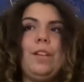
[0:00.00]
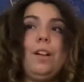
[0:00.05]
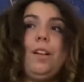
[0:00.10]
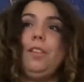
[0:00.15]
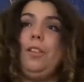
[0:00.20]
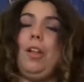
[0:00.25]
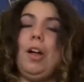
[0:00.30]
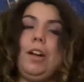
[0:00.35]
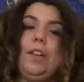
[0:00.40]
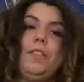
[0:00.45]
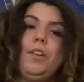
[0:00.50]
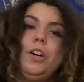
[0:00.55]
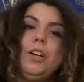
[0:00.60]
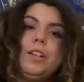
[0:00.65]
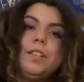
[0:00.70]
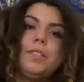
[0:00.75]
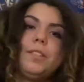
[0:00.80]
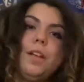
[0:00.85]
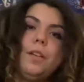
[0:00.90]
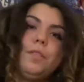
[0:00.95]
a lot of
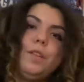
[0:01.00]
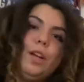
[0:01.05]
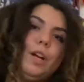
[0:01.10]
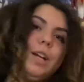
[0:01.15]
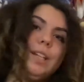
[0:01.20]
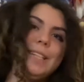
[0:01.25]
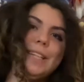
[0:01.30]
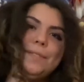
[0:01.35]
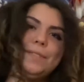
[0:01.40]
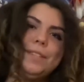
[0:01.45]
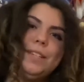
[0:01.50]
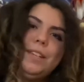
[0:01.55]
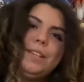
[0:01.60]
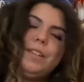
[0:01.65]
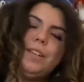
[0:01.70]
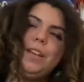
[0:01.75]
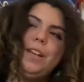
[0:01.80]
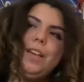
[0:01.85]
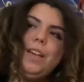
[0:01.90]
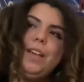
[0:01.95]
artists out there, as I've
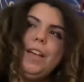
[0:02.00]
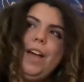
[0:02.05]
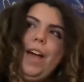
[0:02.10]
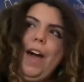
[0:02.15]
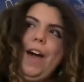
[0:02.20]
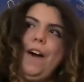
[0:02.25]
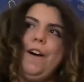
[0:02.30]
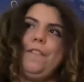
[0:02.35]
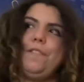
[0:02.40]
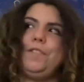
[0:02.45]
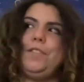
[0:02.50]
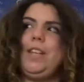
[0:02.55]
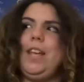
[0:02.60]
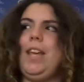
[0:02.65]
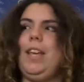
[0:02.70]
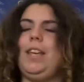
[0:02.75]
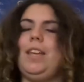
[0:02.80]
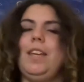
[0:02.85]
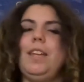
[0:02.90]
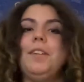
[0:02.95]
seen, have
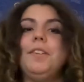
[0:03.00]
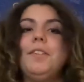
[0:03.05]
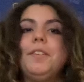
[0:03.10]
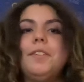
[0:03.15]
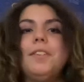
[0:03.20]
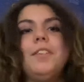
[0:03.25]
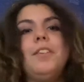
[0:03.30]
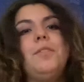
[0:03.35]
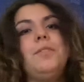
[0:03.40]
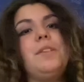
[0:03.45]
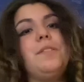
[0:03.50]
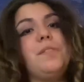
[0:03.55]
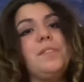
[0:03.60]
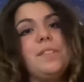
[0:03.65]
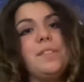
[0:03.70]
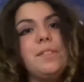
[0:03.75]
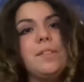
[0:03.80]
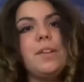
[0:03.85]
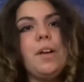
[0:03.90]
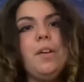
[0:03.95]
taken, you know,
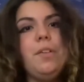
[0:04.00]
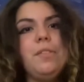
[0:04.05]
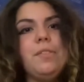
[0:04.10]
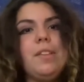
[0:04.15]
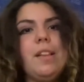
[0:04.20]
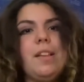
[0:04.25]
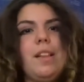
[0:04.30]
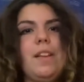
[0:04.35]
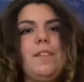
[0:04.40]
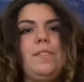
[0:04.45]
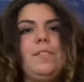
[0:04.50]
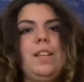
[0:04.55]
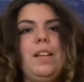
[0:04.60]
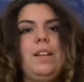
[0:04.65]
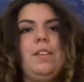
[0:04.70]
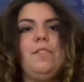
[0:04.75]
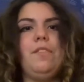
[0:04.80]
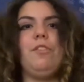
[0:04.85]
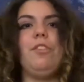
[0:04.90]
different skulls that they've seen.